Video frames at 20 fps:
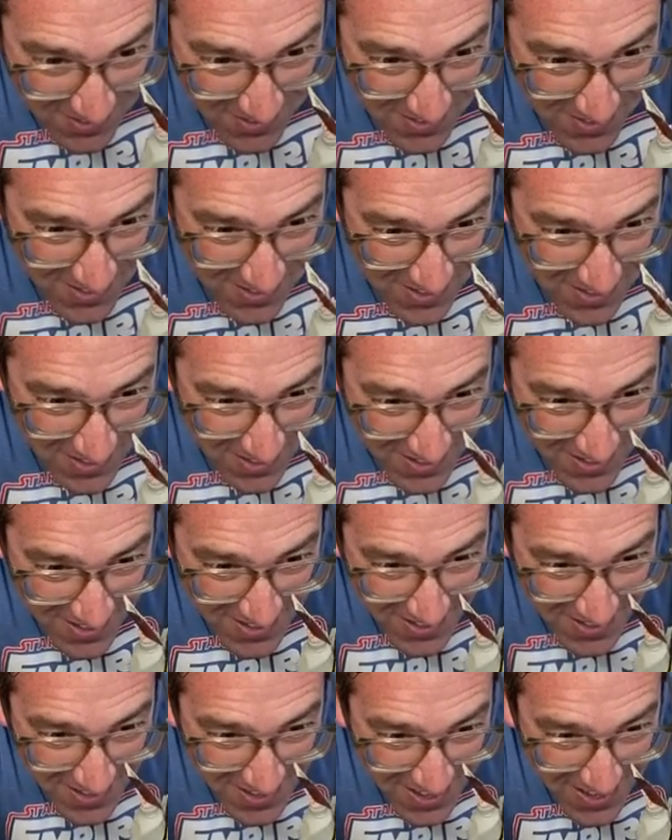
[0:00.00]

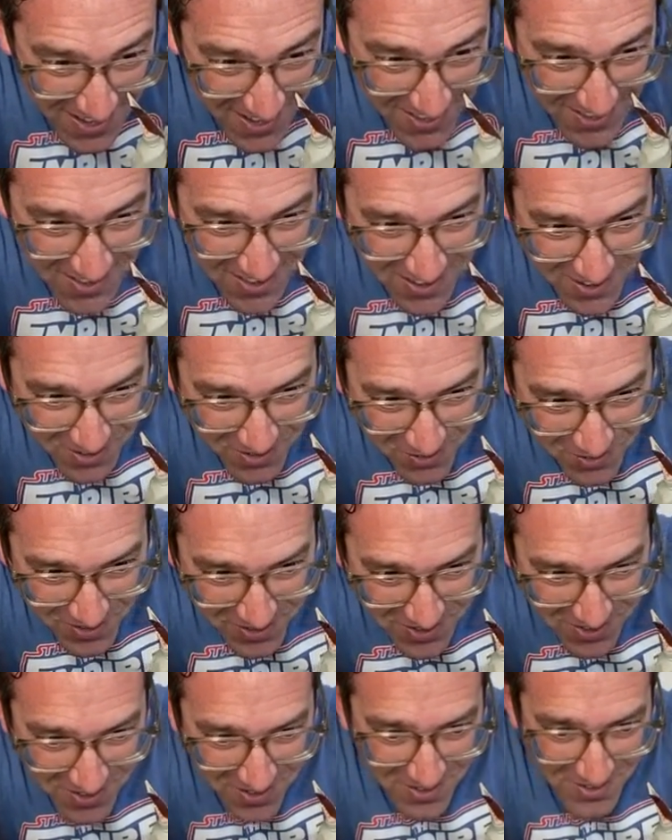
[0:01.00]
Yeah, there we
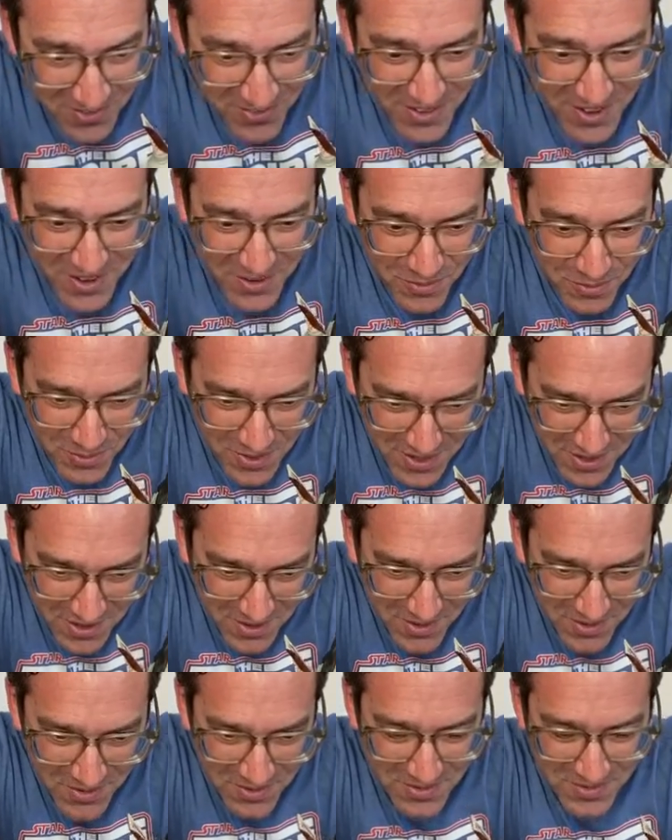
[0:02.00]

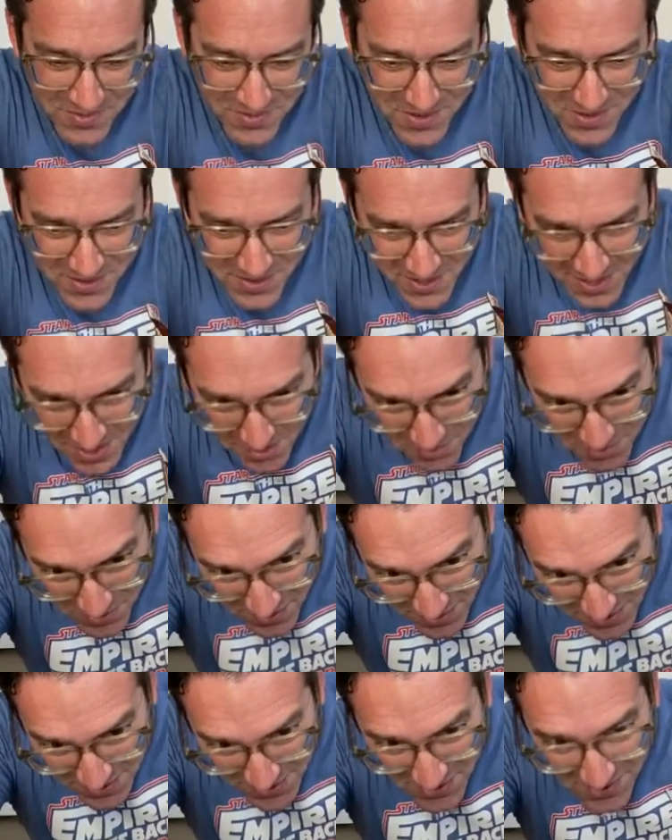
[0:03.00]
go. Okay, well,
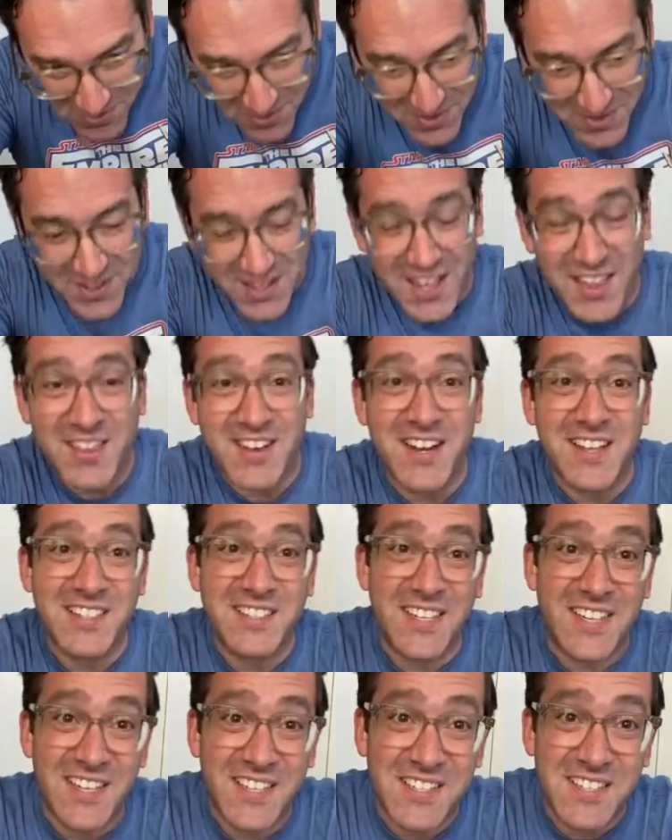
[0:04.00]
and again, the nice
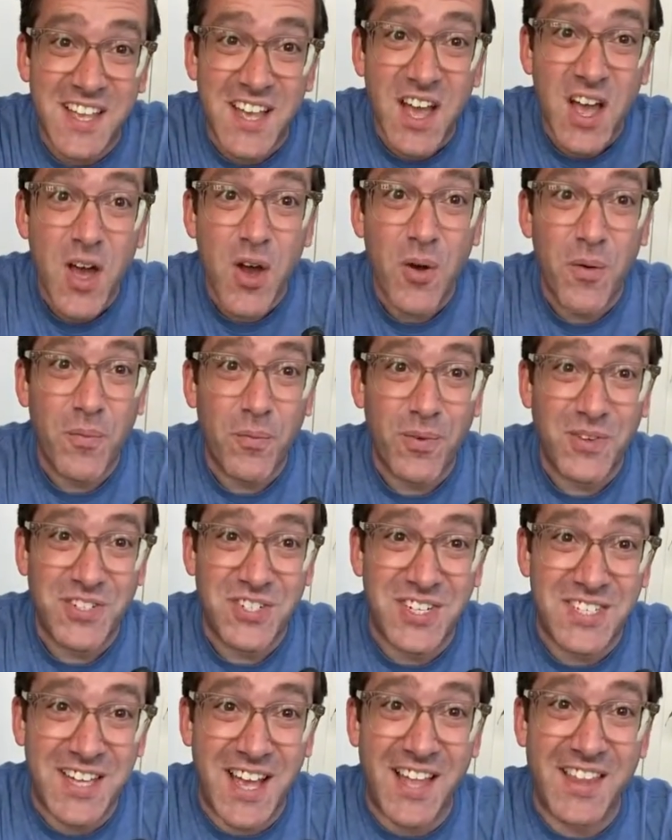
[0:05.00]
thing is when
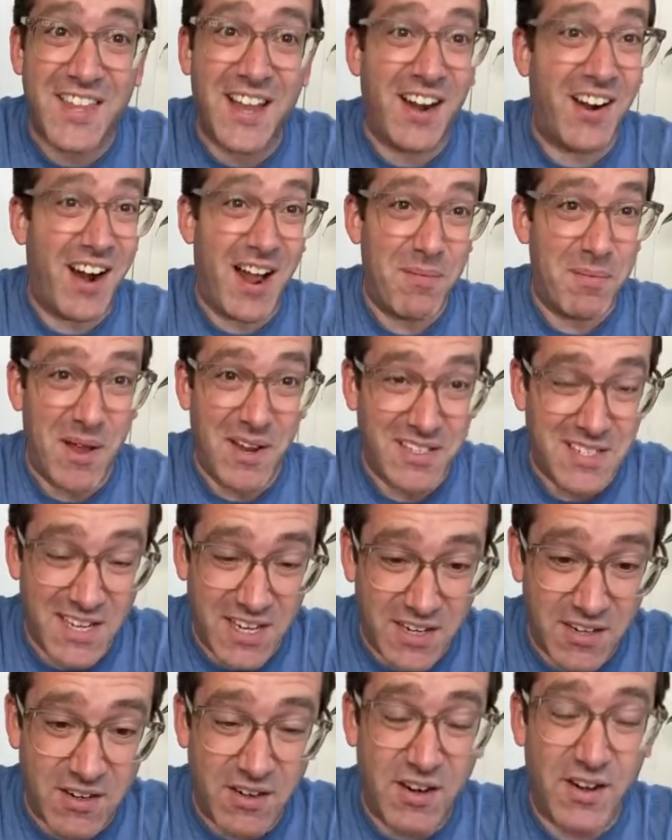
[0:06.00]
she's on there, I'm not
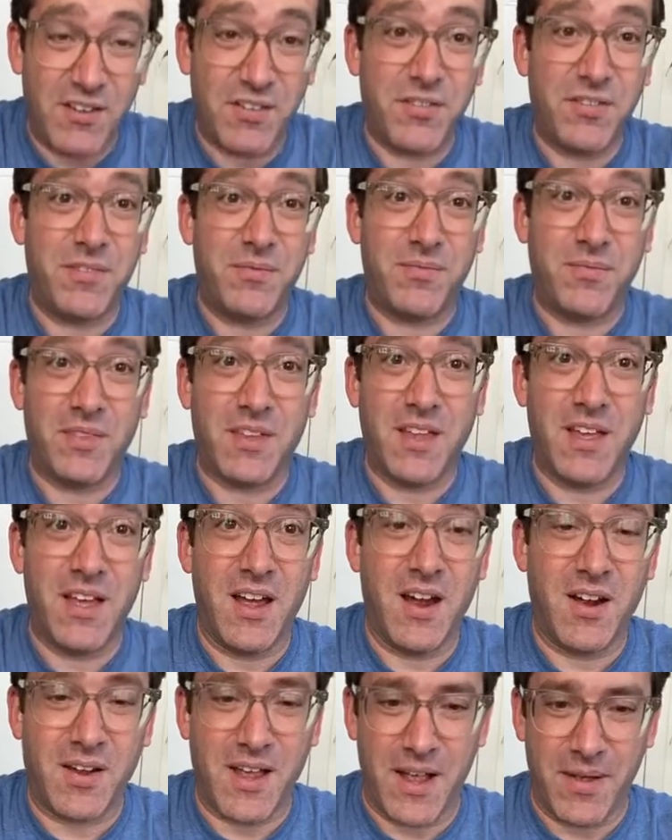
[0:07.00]
taking her off.
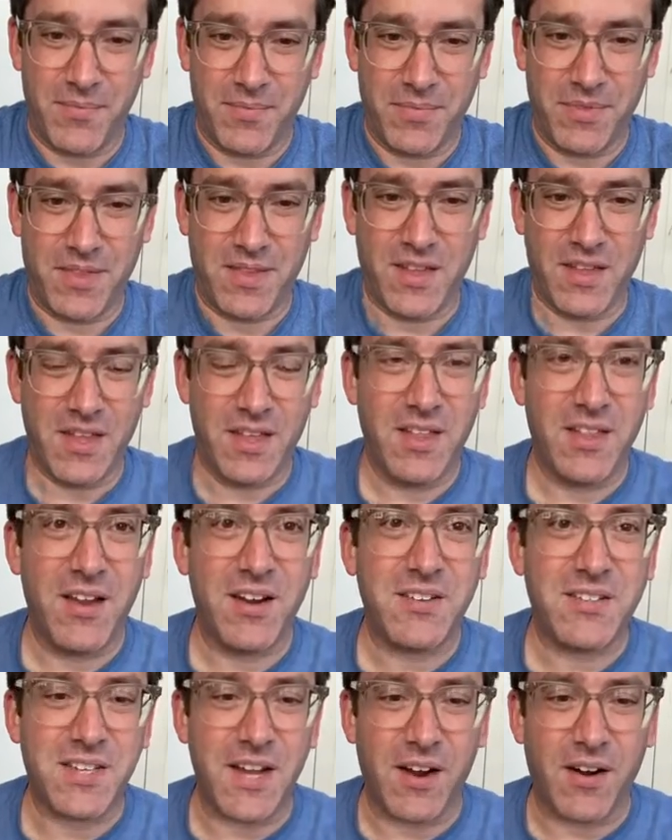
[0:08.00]
Okay,
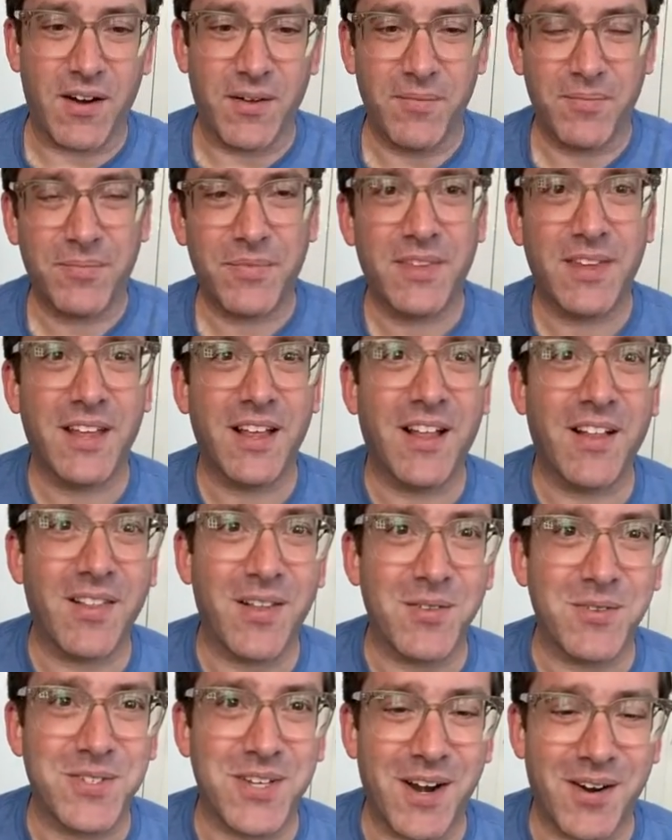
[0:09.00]
there's Sarah.
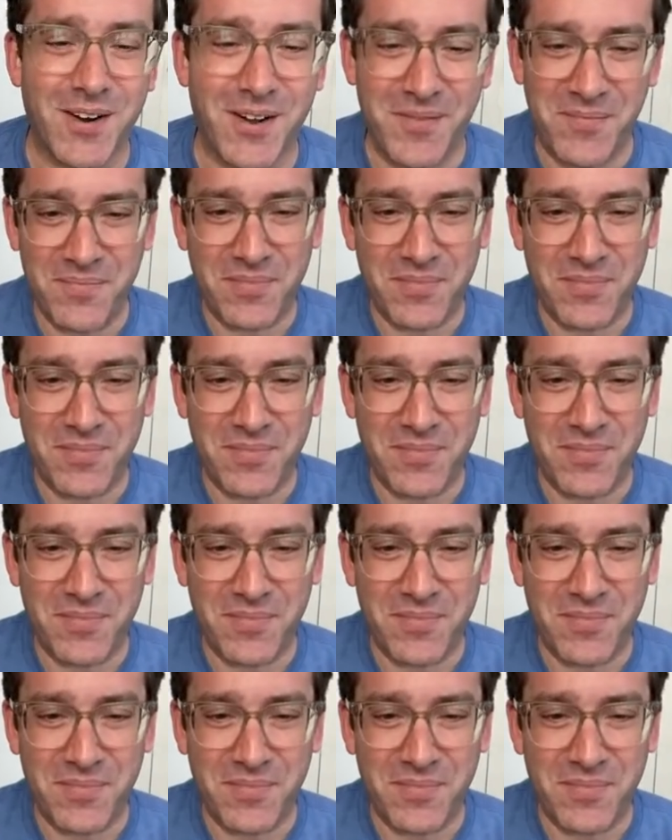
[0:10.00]
Hello, Sarah.